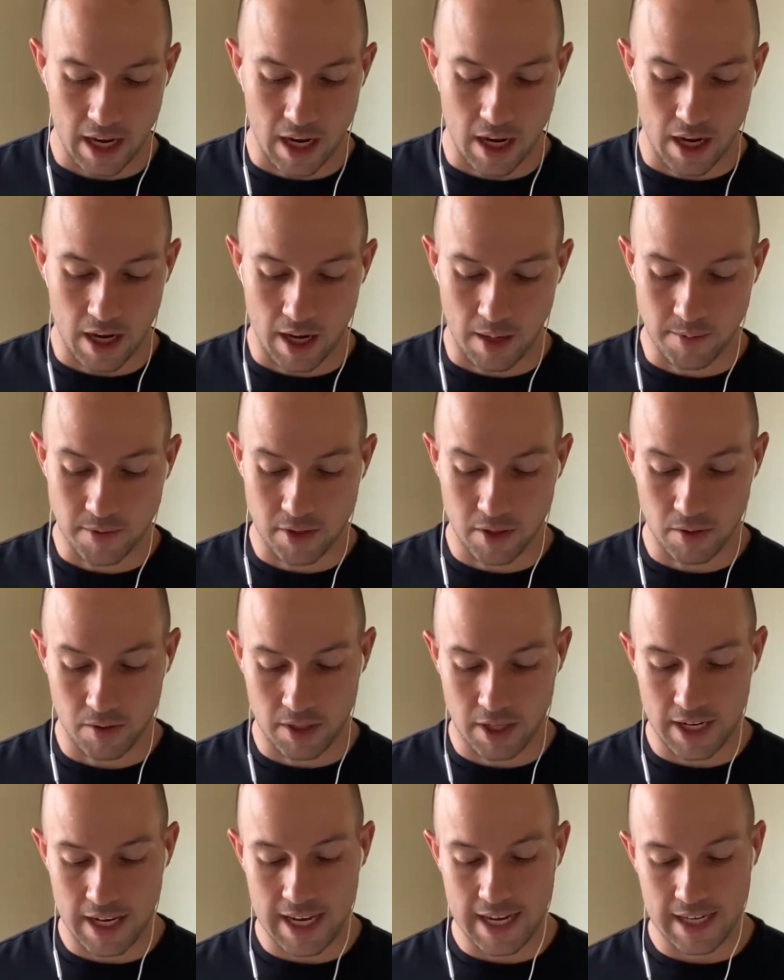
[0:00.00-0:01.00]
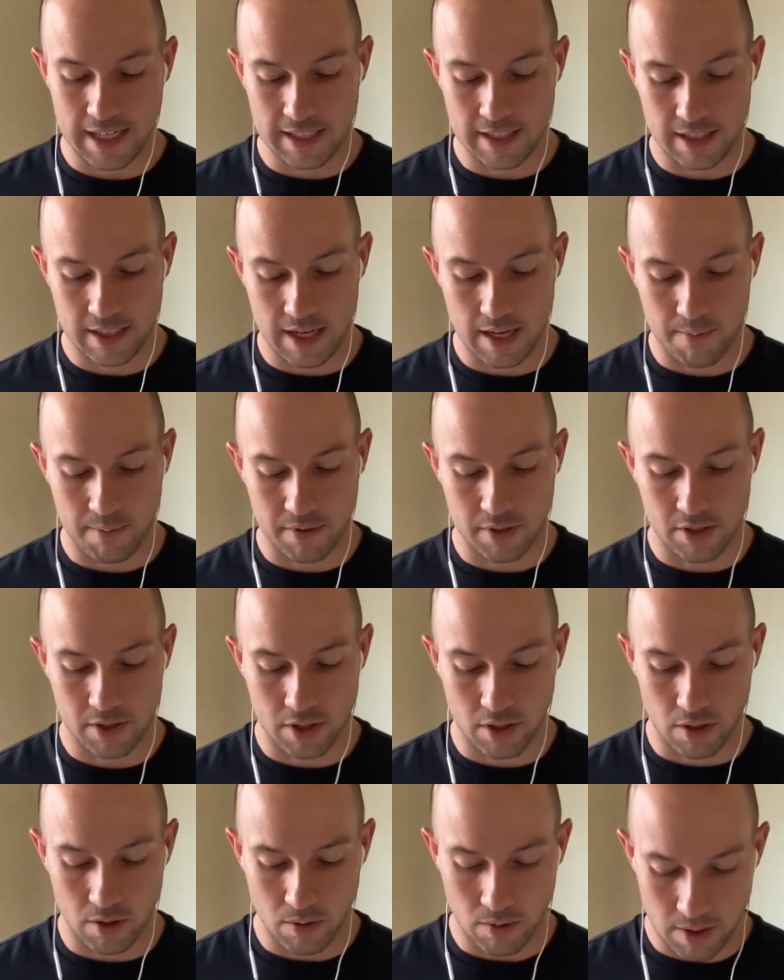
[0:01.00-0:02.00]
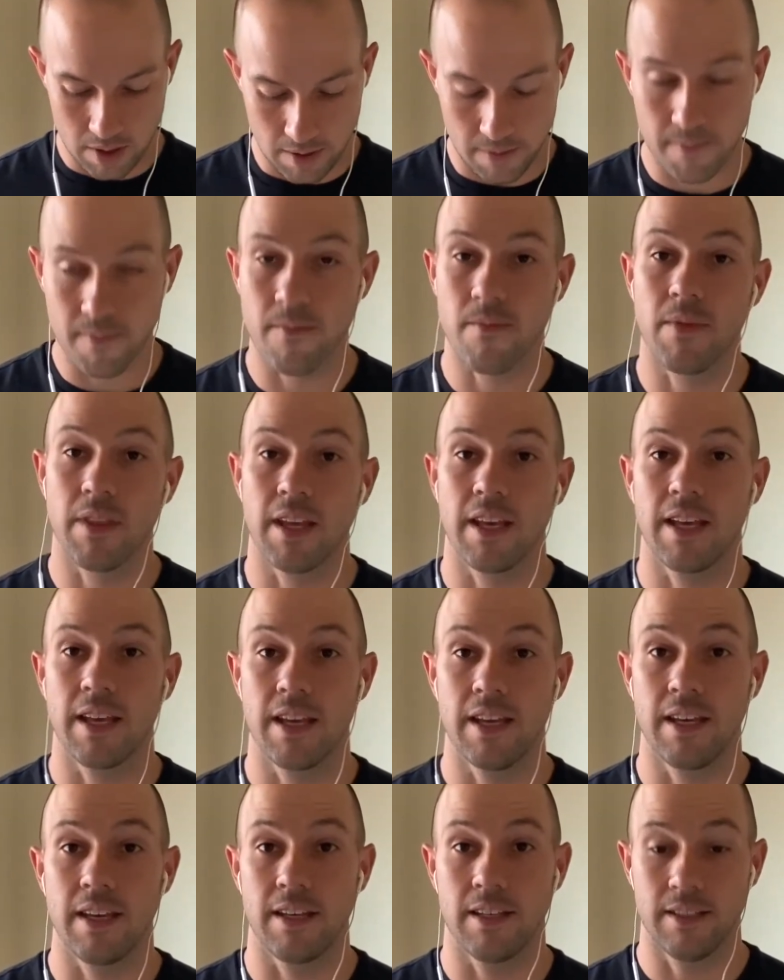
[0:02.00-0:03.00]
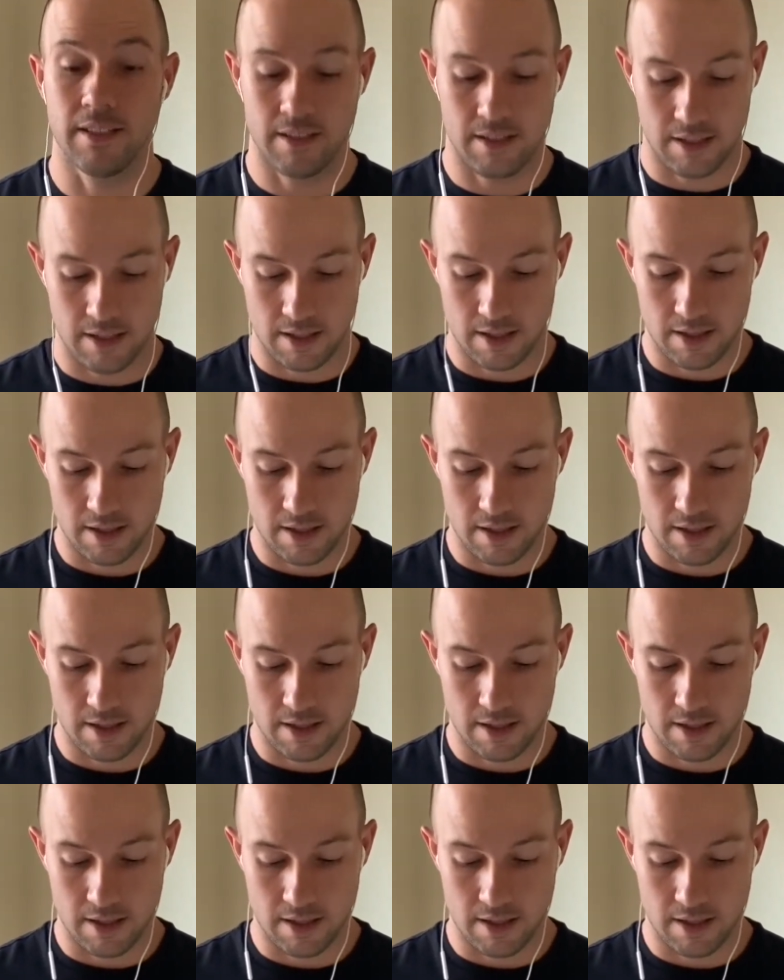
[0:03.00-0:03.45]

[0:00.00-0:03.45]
So today's episode is